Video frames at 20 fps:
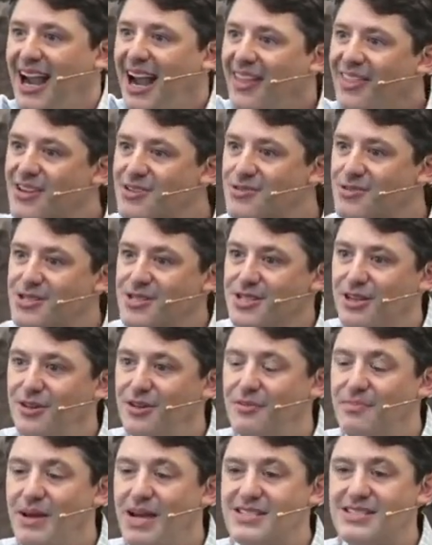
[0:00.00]
And this was a
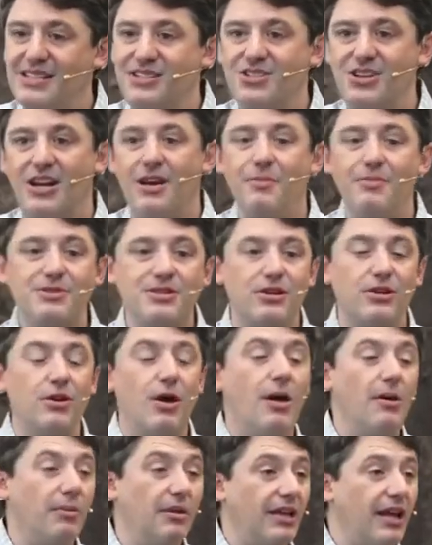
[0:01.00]
good message, and it was
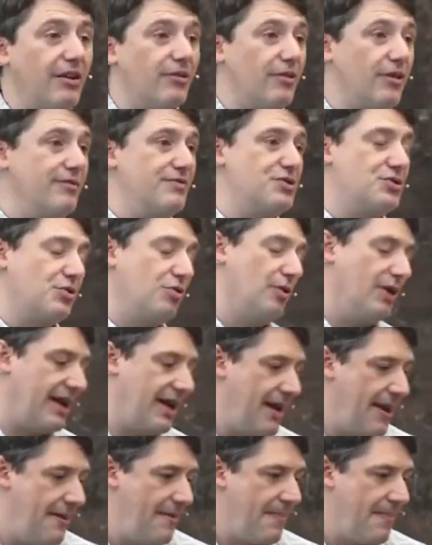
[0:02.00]
a letter of joy.